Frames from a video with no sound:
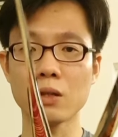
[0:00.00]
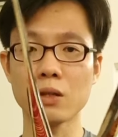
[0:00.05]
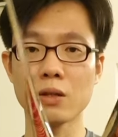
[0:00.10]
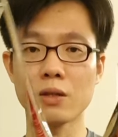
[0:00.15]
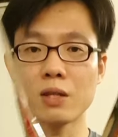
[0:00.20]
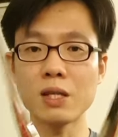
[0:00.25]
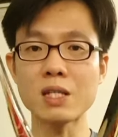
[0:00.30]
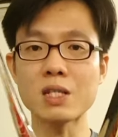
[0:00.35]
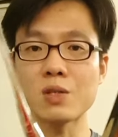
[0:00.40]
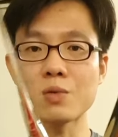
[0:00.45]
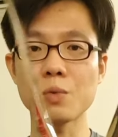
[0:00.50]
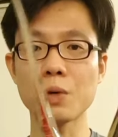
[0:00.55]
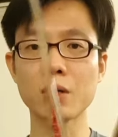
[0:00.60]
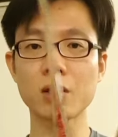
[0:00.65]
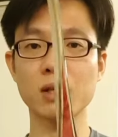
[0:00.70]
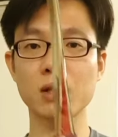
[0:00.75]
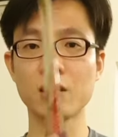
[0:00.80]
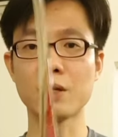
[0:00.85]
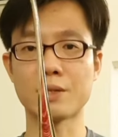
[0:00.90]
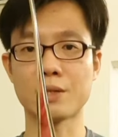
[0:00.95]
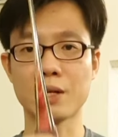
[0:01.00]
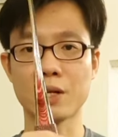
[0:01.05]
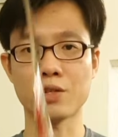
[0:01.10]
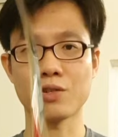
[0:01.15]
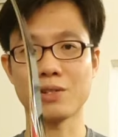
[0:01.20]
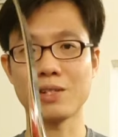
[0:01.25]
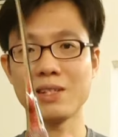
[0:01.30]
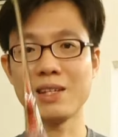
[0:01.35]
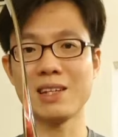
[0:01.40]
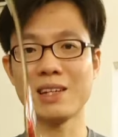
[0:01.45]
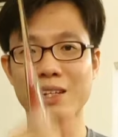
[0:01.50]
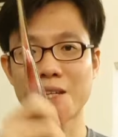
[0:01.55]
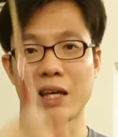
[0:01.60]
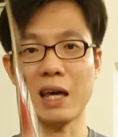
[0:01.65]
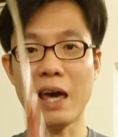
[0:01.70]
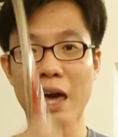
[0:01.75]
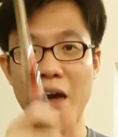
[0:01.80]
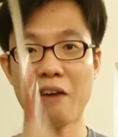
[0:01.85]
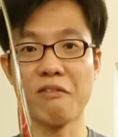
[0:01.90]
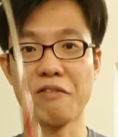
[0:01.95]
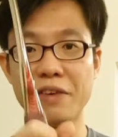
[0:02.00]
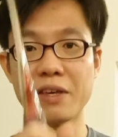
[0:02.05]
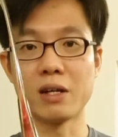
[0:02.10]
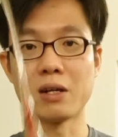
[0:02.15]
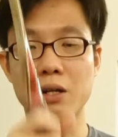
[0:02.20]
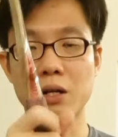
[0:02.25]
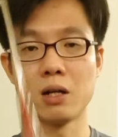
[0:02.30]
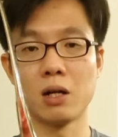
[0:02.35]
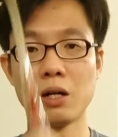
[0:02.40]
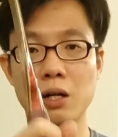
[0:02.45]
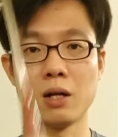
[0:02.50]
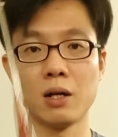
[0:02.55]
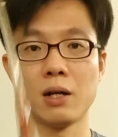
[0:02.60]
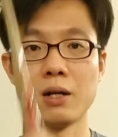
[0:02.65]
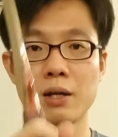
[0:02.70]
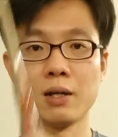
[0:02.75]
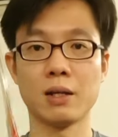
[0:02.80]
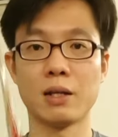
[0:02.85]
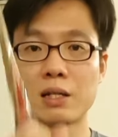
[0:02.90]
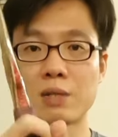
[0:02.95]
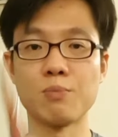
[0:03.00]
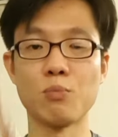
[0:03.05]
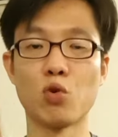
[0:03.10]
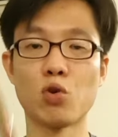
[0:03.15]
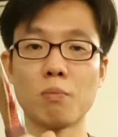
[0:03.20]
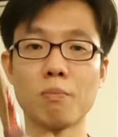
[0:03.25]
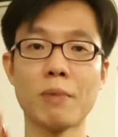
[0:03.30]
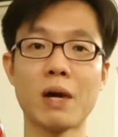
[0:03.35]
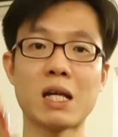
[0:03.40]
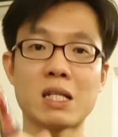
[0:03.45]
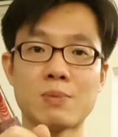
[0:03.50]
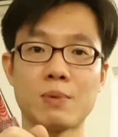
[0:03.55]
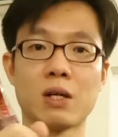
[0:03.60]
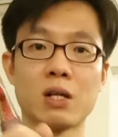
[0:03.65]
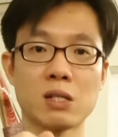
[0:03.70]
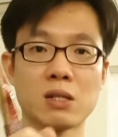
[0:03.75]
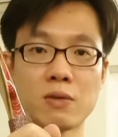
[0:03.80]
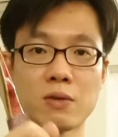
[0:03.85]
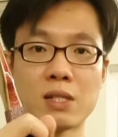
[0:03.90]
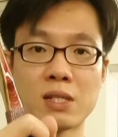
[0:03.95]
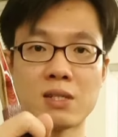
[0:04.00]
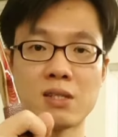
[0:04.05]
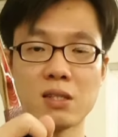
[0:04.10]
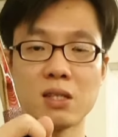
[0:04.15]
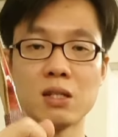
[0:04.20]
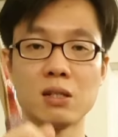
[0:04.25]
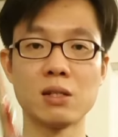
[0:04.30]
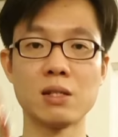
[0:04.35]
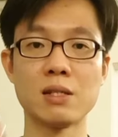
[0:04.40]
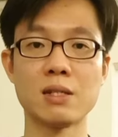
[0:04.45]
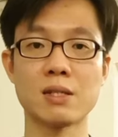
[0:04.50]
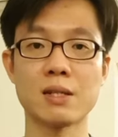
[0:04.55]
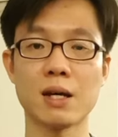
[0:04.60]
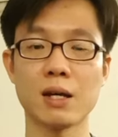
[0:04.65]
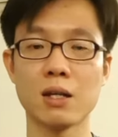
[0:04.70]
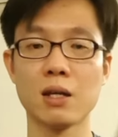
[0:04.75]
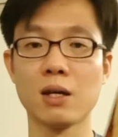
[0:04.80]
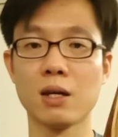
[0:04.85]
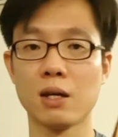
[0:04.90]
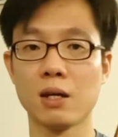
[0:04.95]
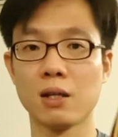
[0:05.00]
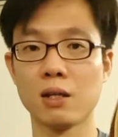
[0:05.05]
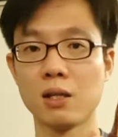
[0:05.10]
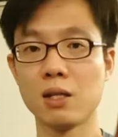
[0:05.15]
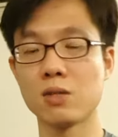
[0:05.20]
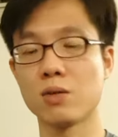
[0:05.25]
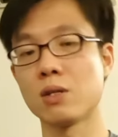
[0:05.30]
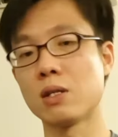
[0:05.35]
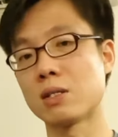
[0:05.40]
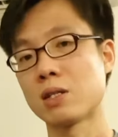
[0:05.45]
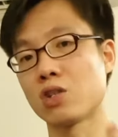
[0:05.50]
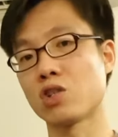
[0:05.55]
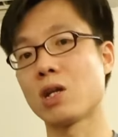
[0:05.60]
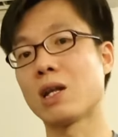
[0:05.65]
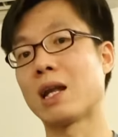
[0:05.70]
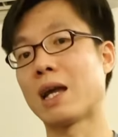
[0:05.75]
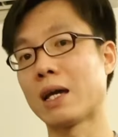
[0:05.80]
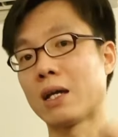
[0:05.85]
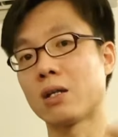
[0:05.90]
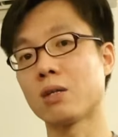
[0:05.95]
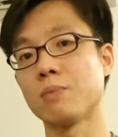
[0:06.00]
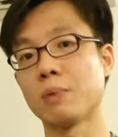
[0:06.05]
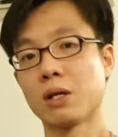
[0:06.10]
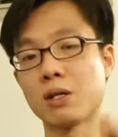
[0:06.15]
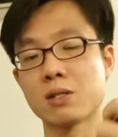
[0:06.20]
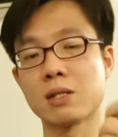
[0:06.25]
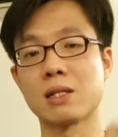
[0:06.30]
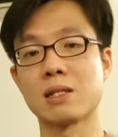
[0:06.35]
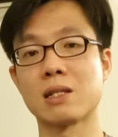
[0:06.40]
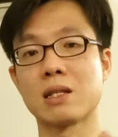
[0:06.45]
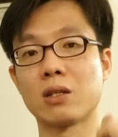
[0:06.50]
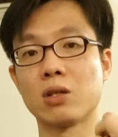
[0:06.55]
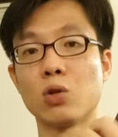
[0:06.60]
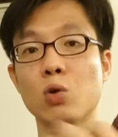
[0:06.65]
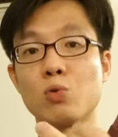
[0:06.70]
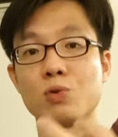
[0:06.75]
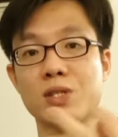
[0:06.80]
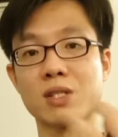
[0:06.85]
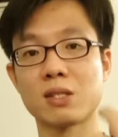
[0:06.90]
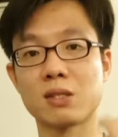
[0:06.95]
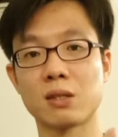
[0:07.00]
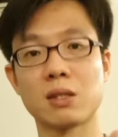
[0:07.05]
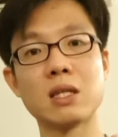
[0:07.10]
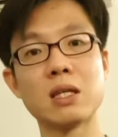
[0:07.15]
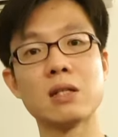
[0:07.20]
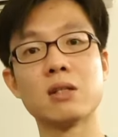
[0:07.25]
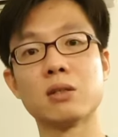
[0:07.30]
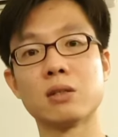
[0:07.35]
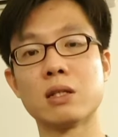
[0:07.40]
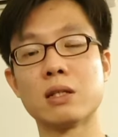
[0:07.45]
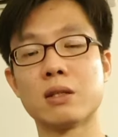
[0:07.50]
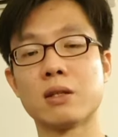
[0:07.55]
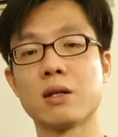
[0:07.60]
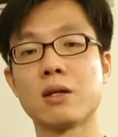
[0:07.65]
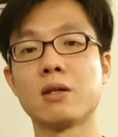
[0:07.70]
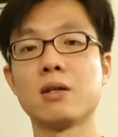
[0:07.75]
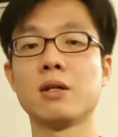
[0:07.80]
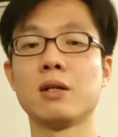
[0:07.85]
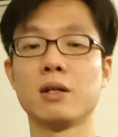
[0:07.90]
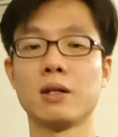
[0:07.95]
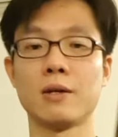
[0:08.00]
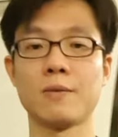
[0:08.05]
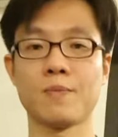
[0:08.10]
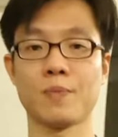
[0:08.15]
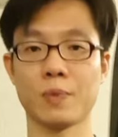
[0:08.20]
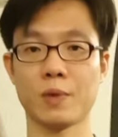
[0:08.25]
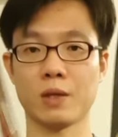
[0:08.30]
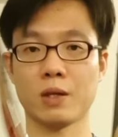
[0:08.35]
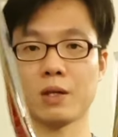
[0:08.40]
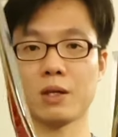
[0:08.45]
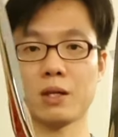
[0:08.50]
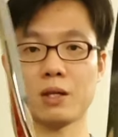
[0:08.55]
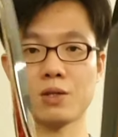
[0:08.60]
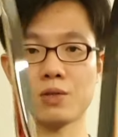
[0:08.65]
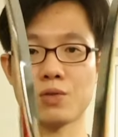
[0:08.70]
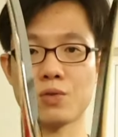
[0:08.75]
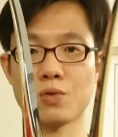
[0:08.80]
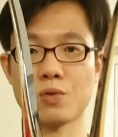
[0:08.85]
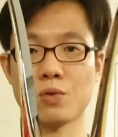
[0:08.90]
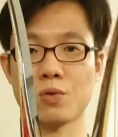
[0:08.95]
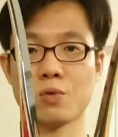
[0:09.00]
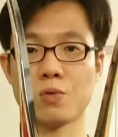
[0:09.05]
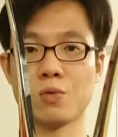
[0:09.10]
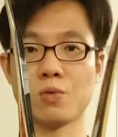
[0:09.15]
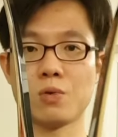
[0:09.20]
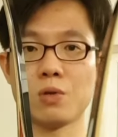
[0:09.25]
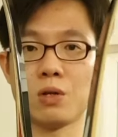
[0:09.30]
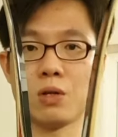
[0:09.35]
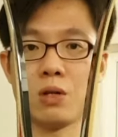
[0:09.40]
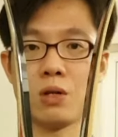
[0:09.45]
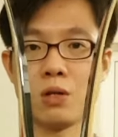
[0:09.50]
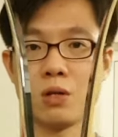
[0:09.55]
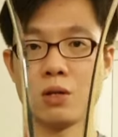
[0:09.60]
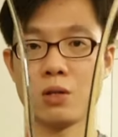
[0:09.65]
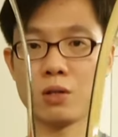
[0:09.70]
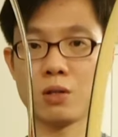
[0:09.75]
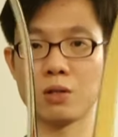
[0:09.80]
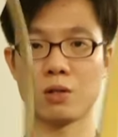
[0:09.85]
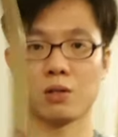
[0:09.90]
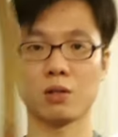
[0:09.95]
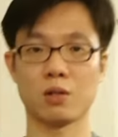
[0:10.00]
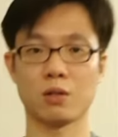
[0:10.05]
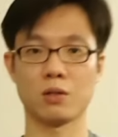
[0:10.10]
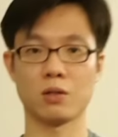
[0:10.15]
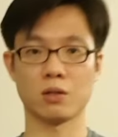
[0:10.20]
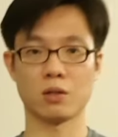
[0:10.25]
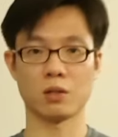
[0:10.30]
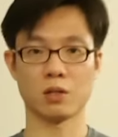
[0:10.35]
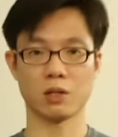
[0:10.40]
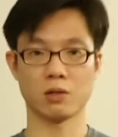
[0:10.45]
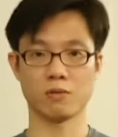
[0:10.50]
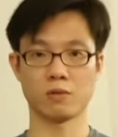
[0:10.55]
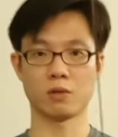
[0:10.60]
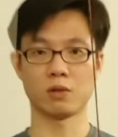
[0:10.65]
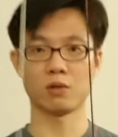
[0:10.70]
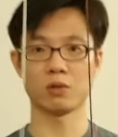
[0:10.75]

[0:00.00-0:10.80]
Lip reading: this one is actually heavier. There's more mass because of the steel inside. This one is actually lighter because there's no steel in there. Okay, so have a